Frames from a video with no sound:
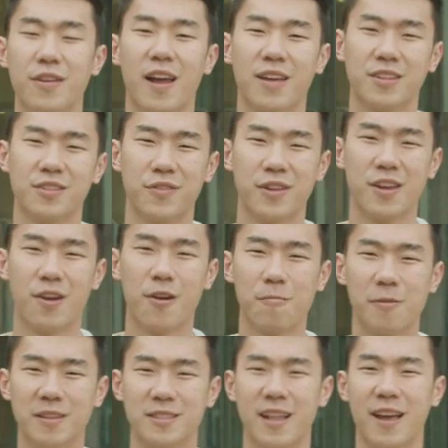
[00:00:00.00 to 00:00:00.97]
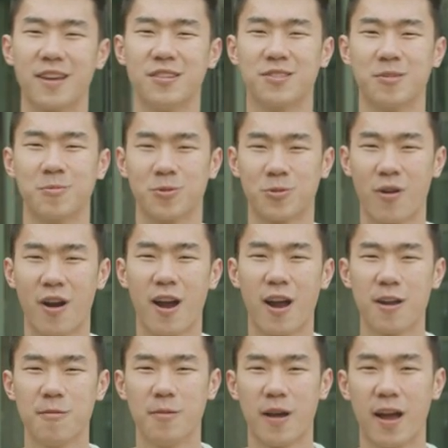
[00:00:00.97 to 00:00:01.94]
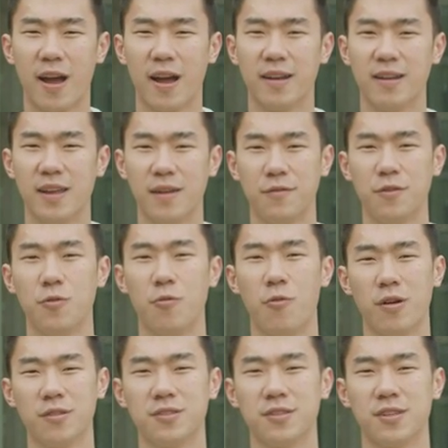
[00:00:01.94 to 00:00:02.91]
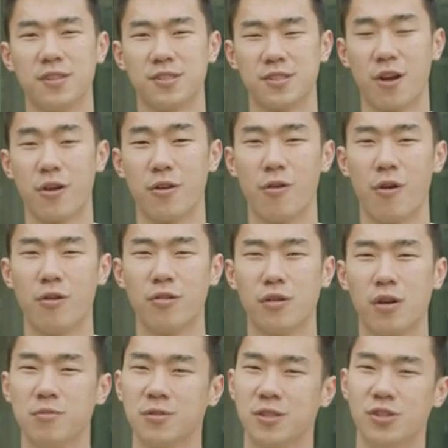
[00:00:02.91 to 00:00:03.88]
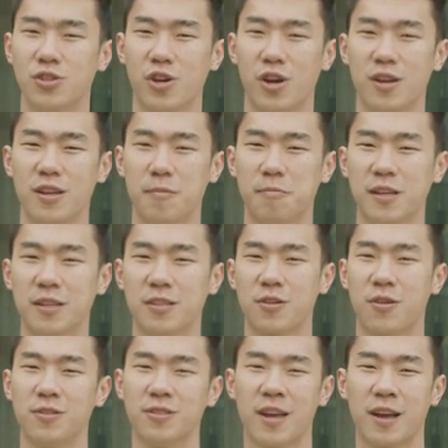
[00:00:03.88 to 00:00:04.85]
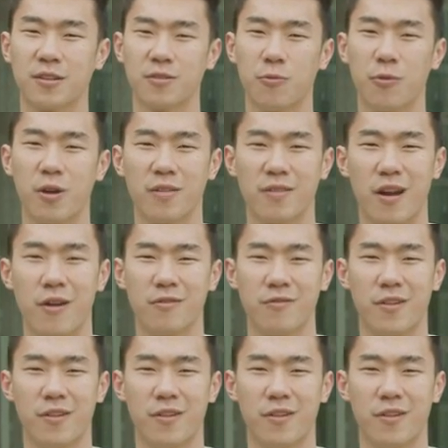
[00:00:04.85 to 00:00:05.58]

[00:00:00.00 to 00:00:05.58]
you like this video, please like and subscribe, and if you want to start your own Crimson journey, please contact one of their